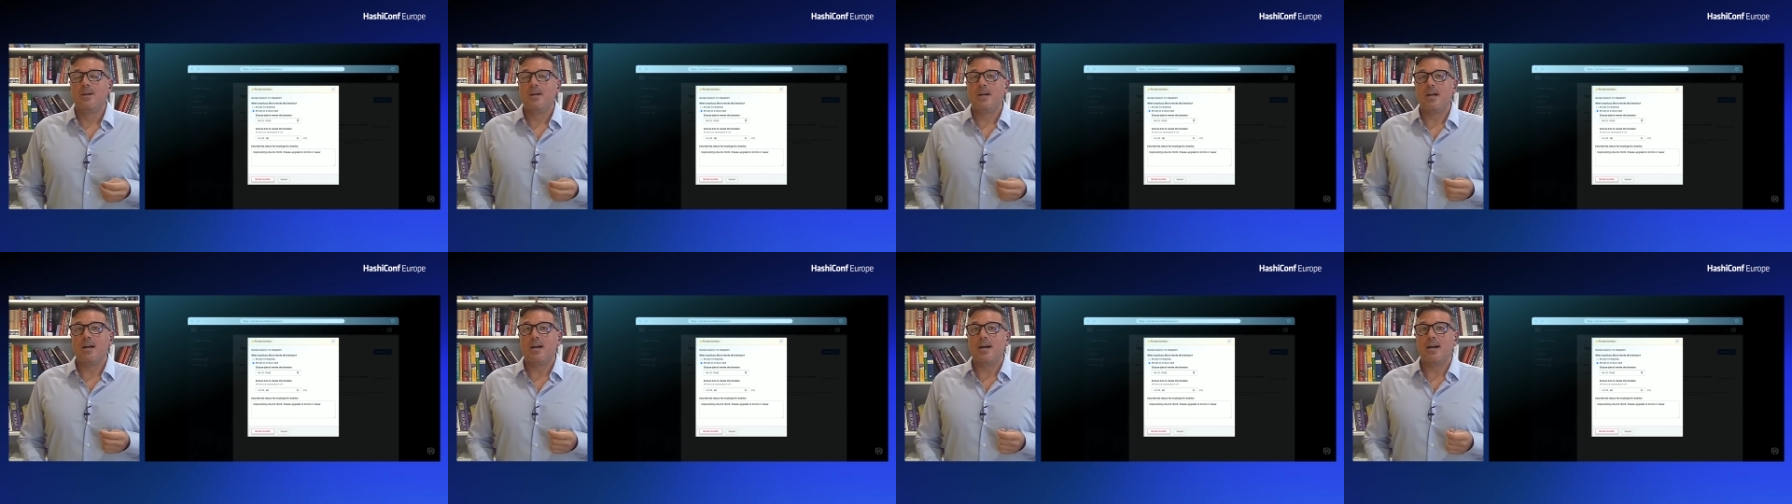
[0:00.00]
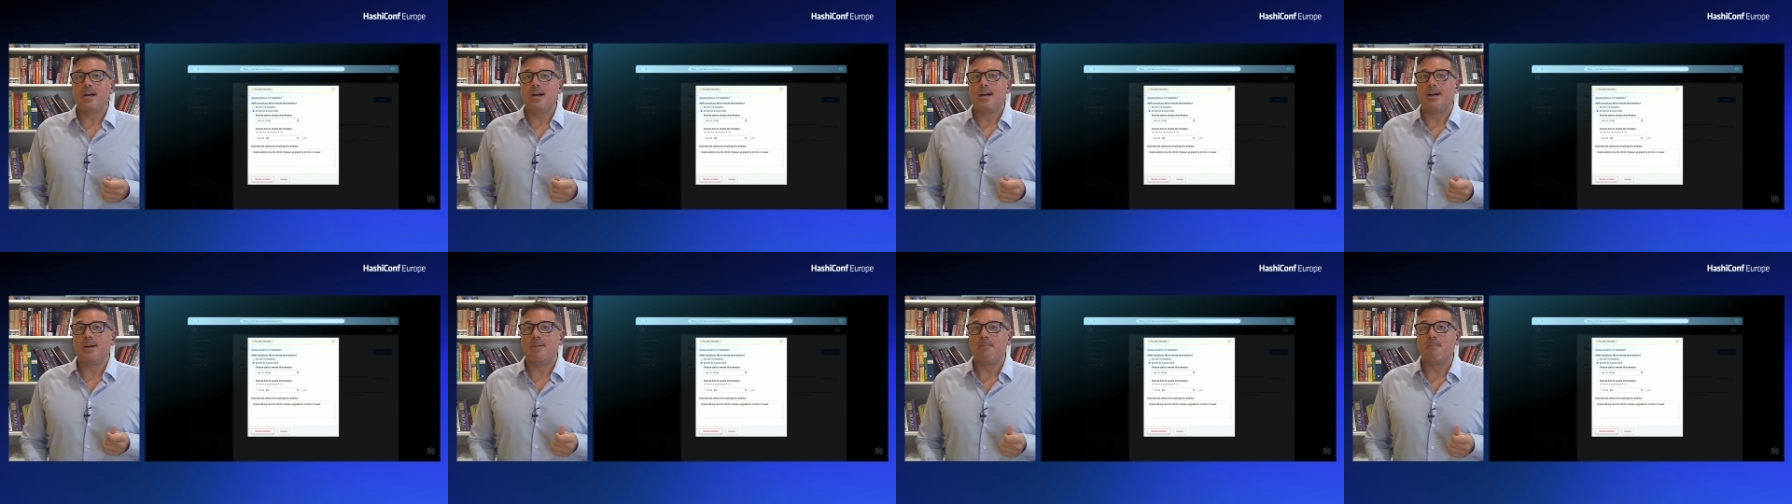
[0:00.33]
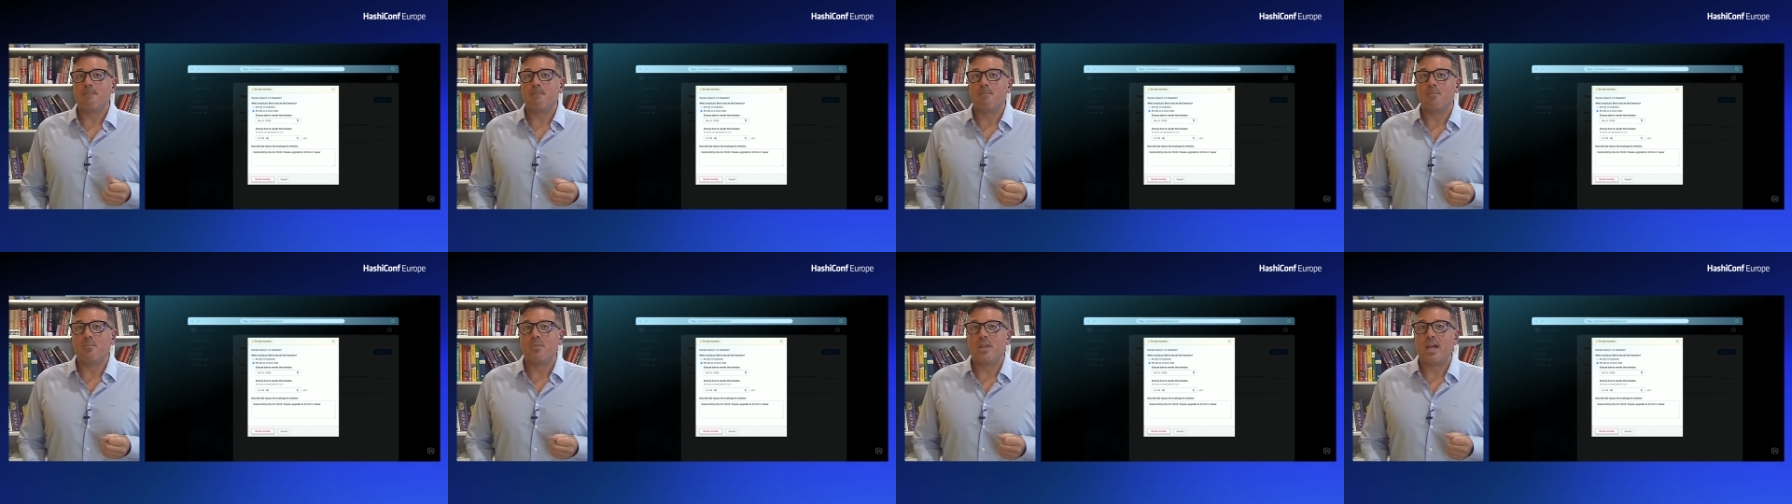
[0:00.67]

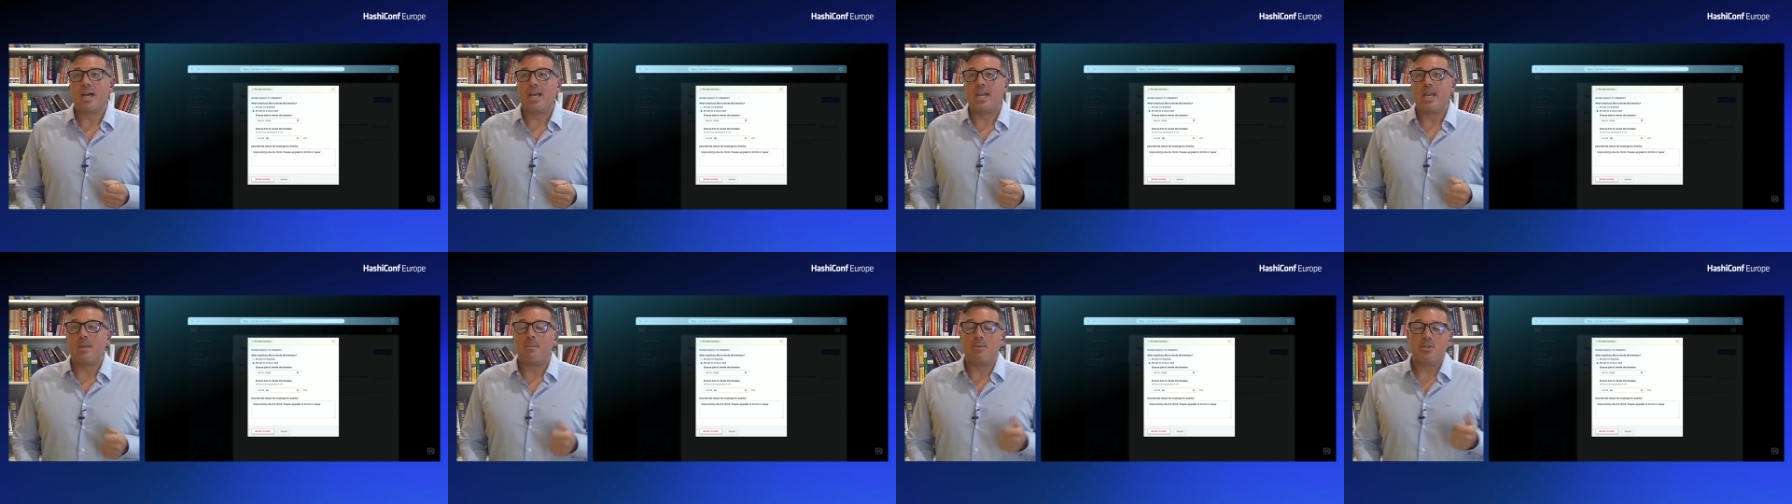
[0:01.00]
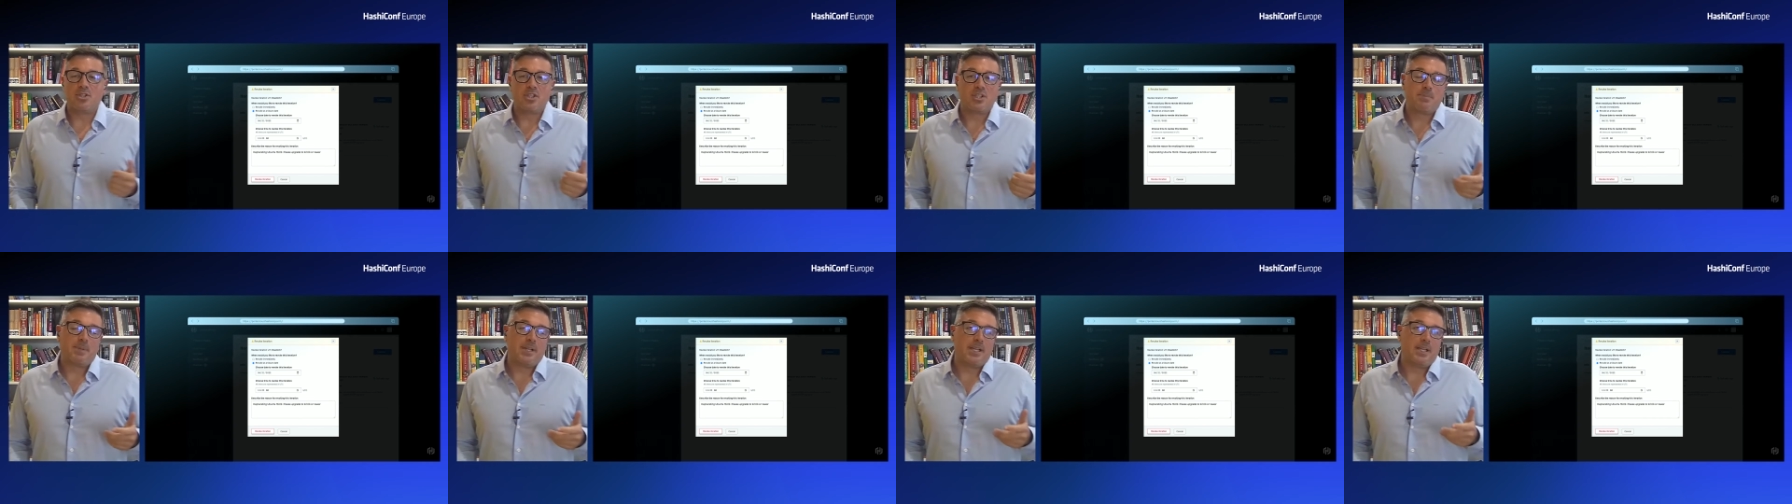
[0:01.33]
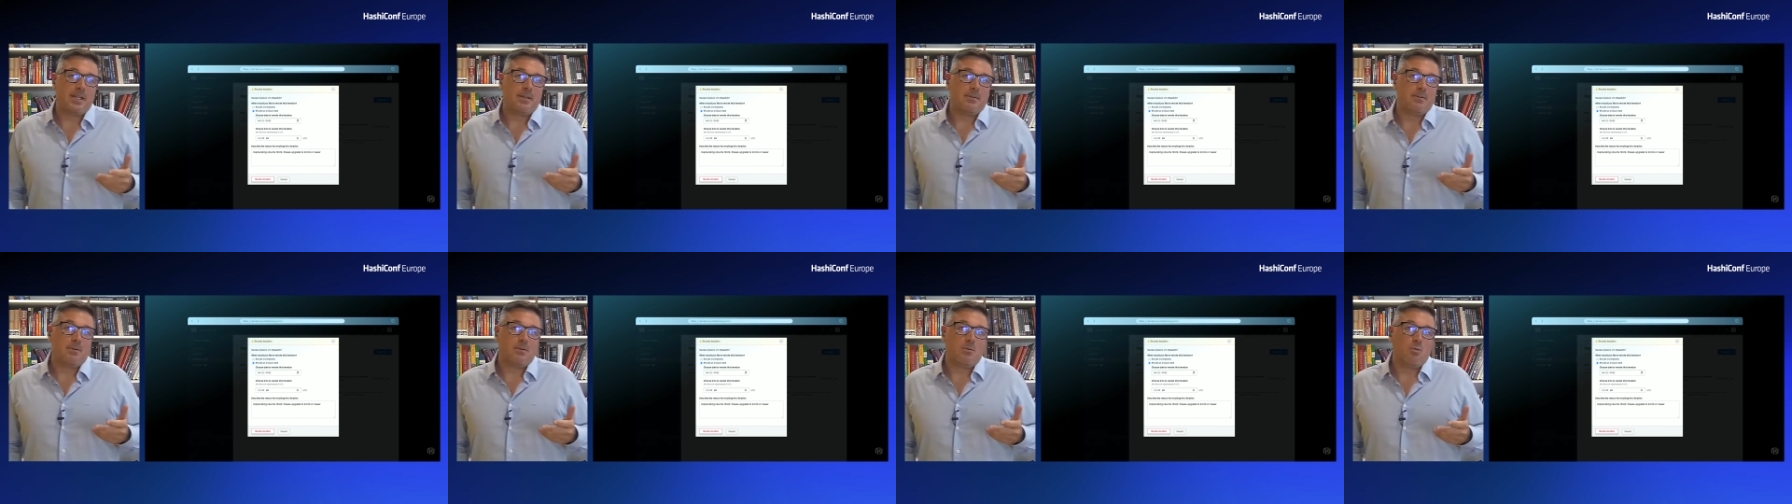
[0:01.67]
um, an image is
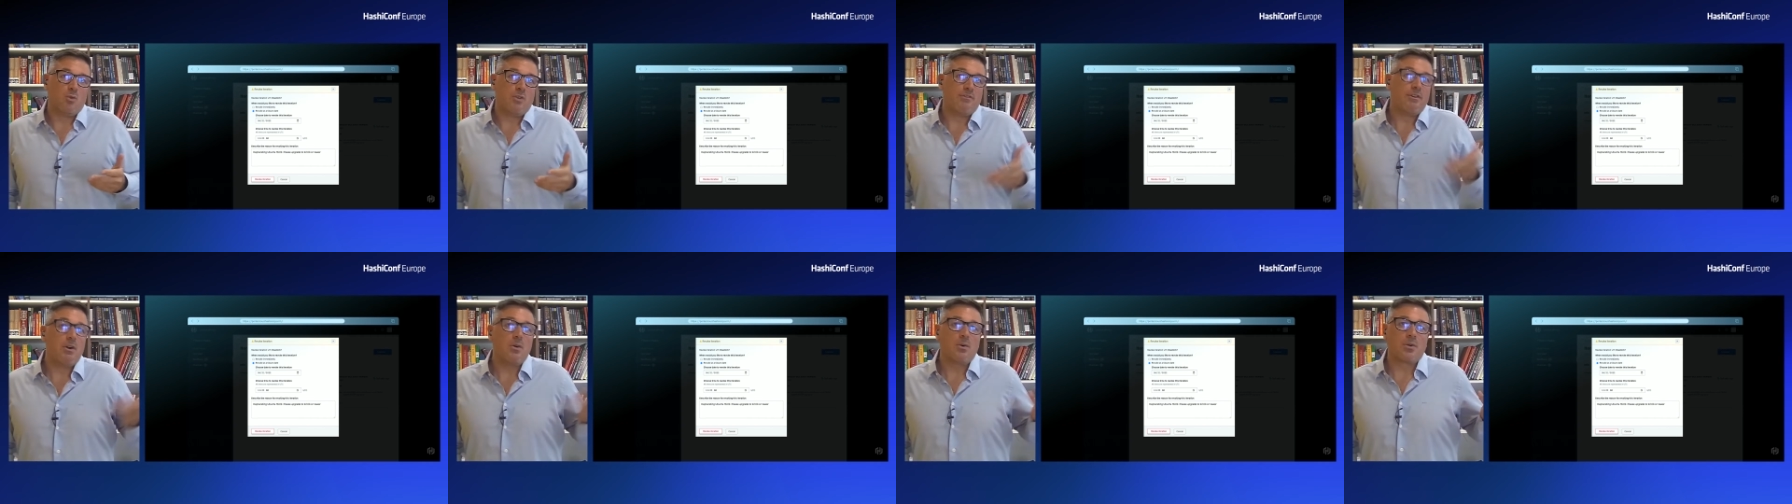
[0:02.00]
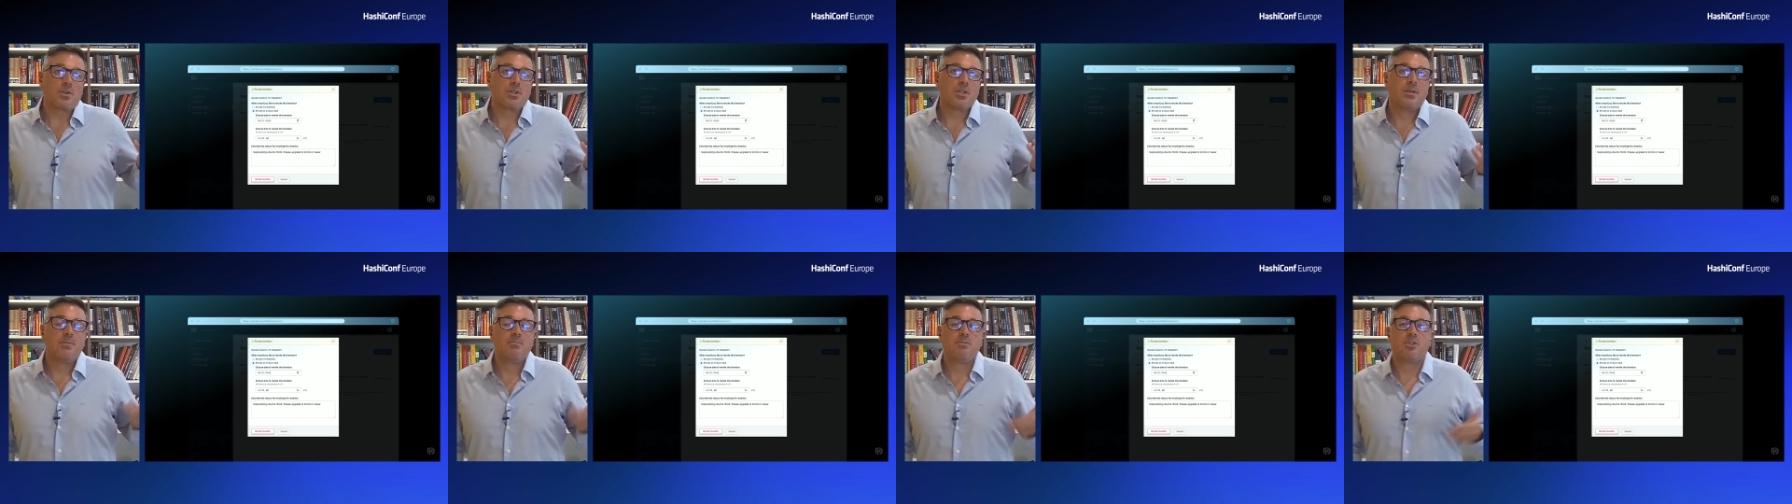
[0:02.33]
being revoked.